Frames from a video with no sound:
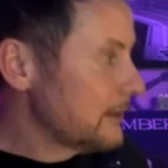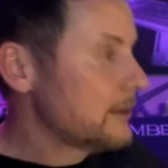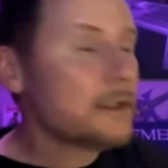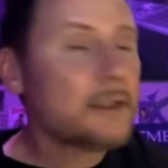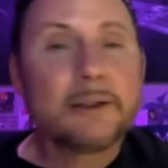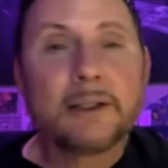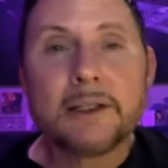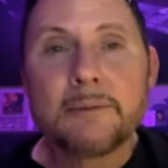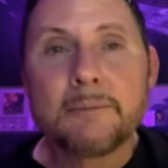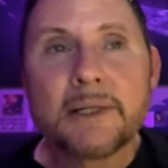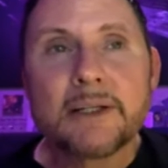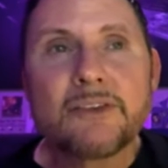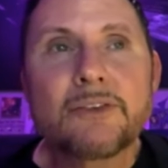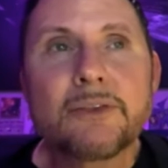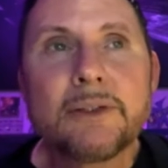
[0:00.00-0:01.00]
in
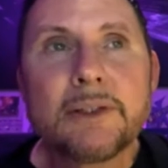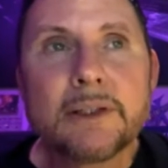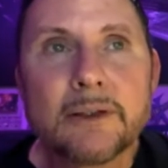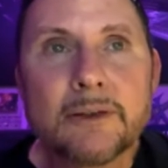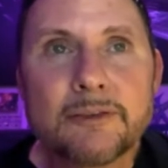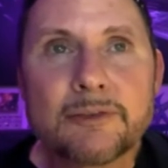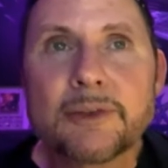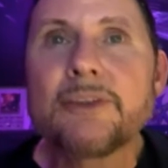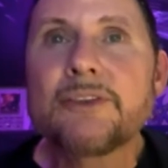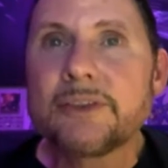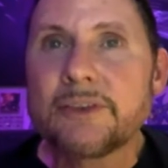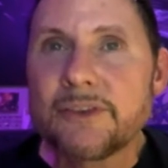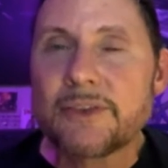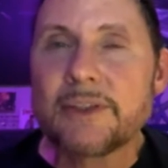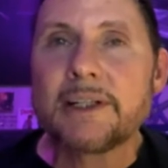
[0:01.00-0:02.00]
my studio,
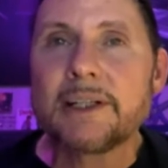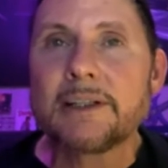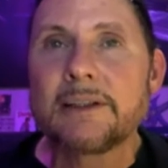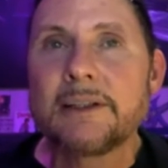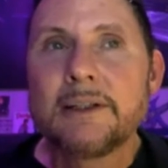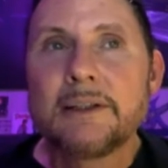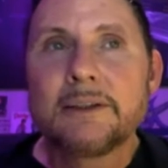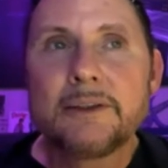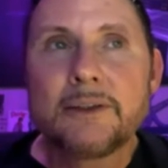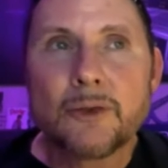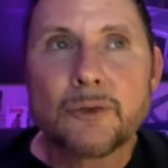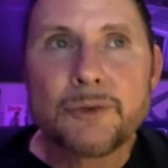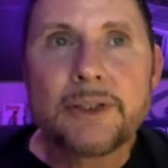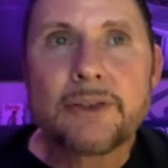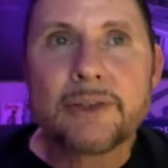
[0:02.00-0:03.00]
versions that I, you know,
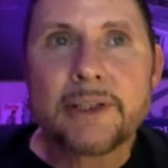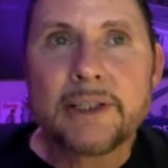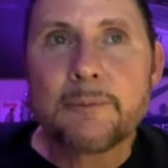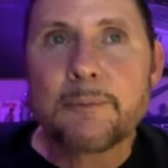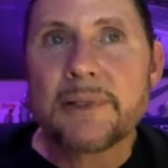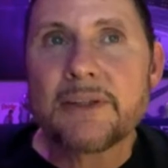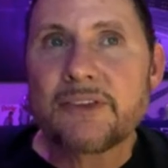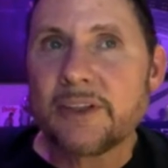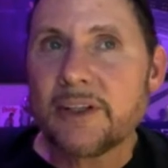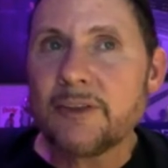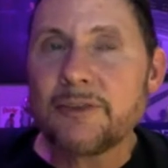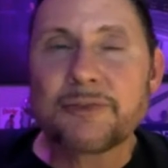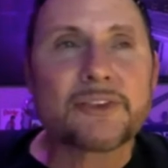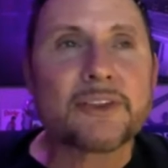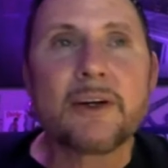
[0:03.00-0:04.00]
recreated
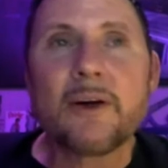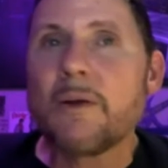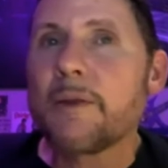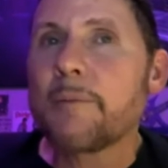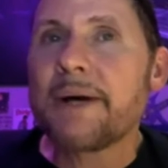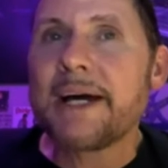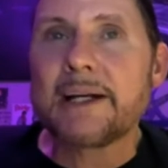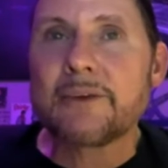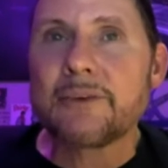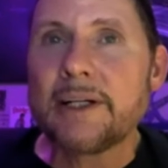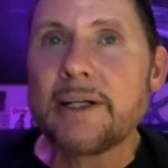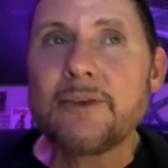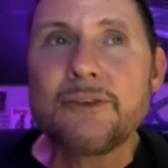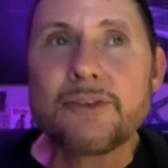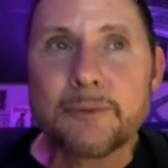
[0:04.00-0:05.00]
myself, sung all the
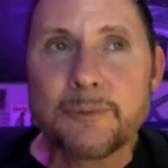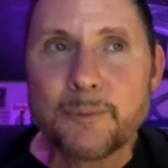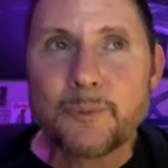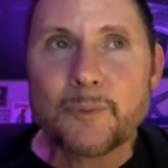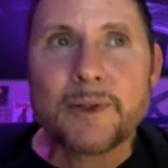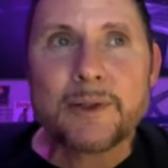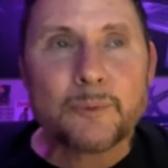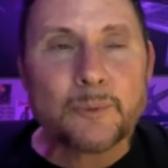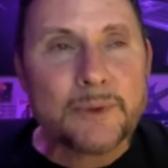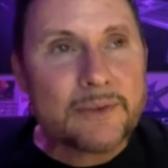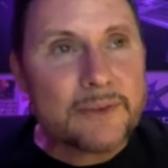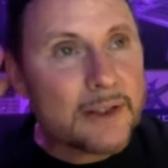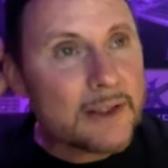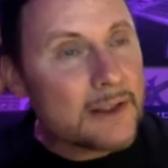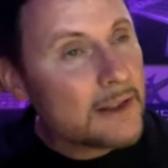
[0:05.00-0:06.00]
backgrounds, and went
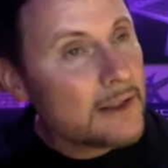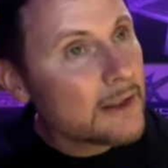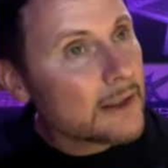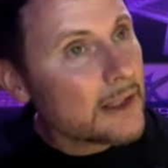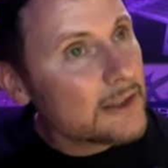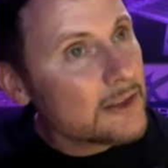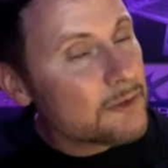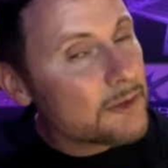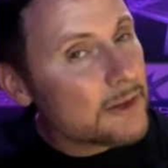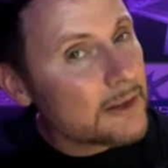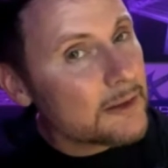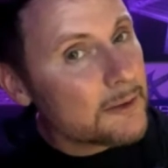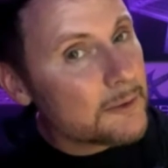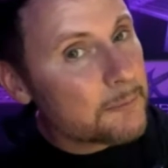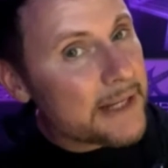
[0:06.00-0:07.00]
with a kind of
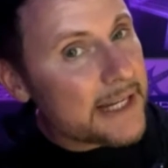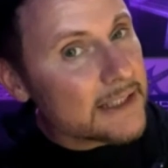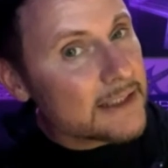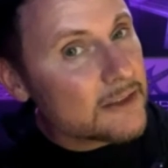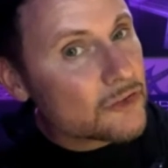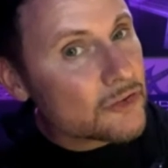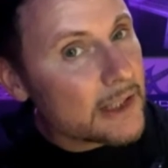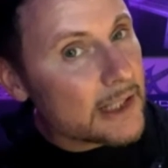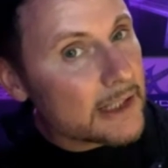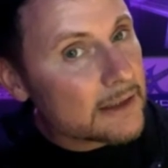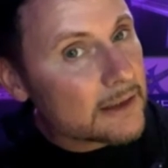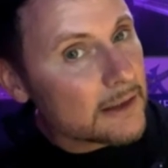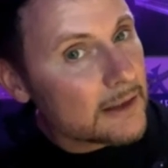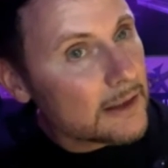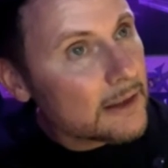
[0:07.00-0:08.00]
a backing
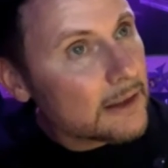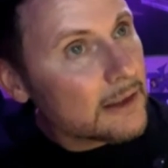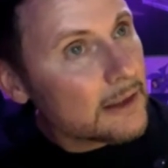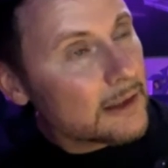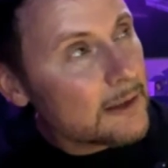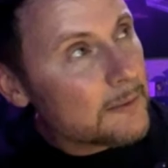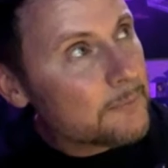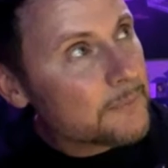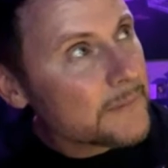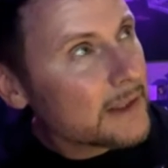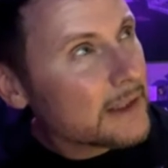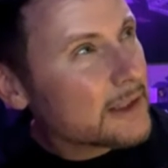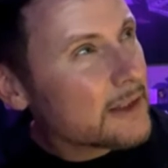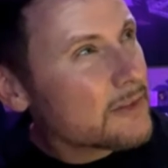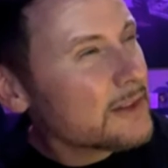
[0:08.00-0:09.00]
track. And
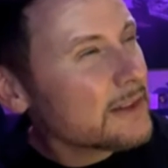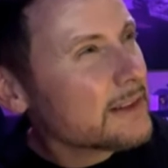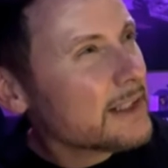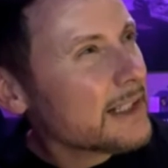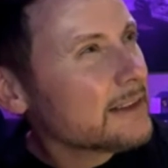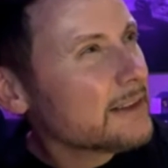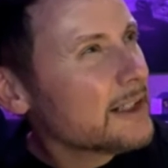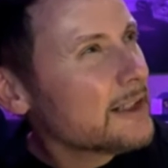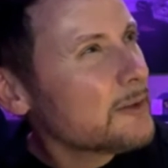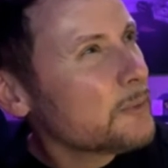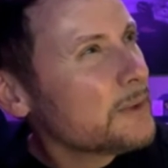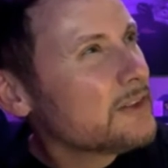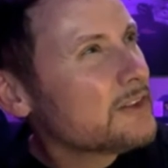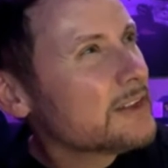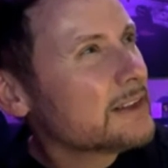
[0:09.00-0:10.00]
I think that night
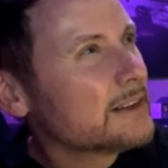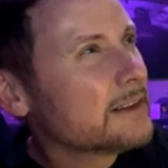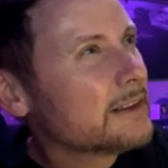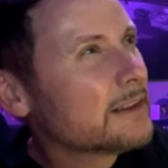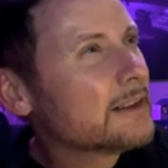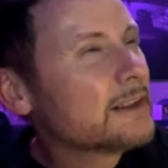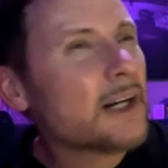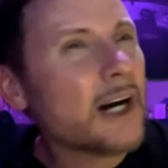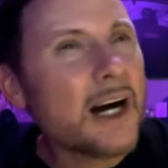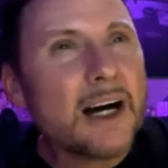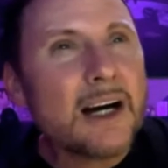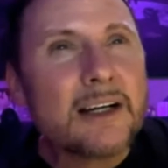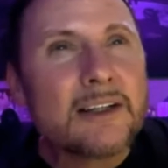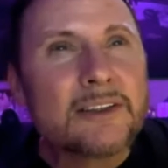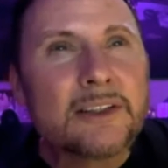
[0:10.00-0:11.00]
we did
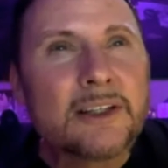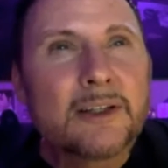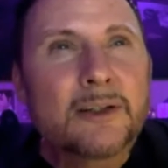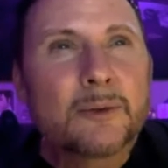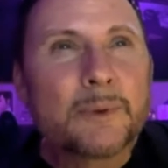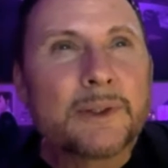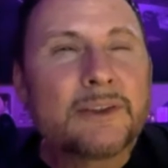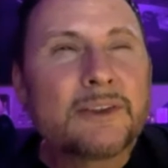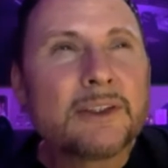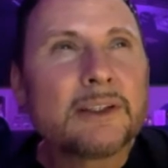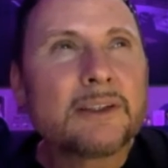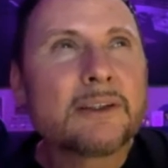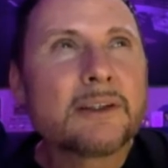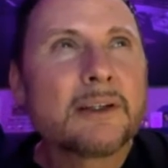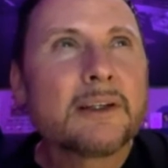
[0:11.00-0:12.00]
God, we
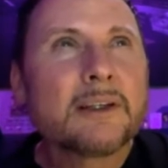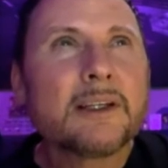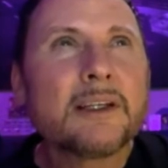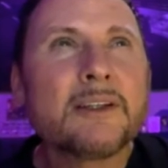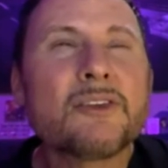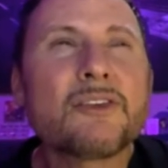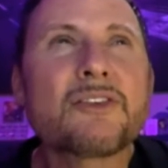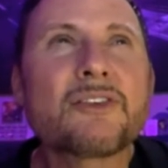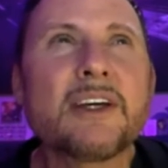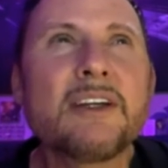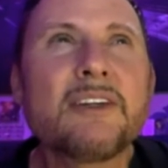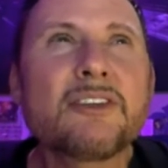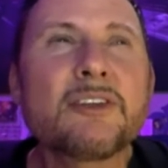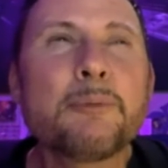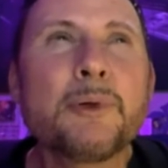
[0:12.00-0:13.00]
did
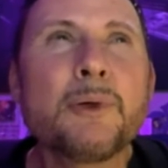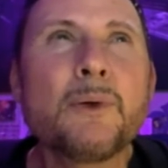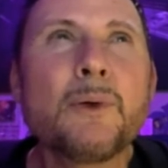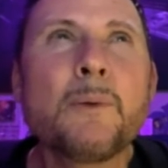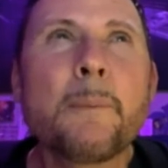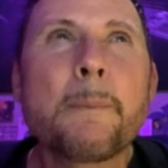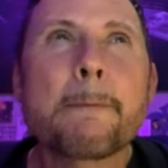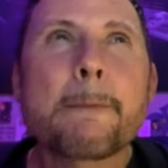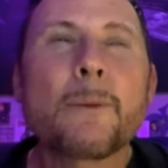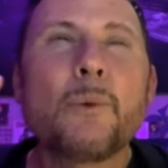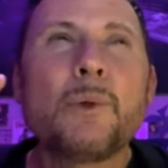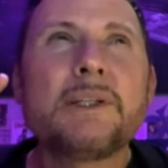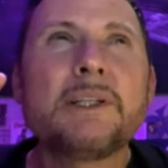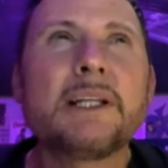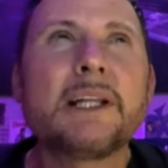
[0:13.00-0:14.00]
Insatiable,
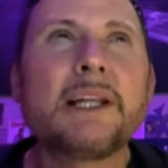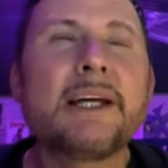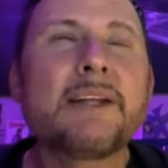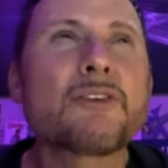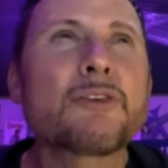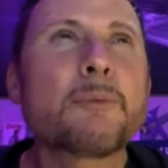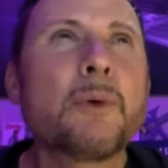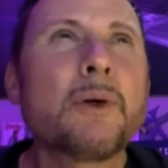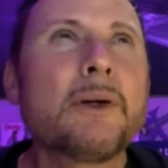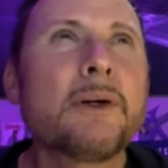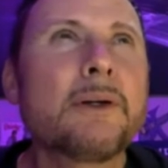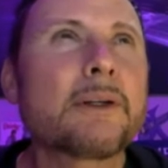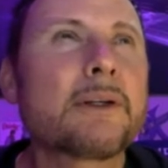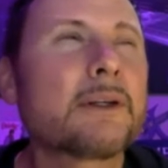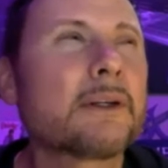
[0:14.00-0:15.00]
we did Let's Work,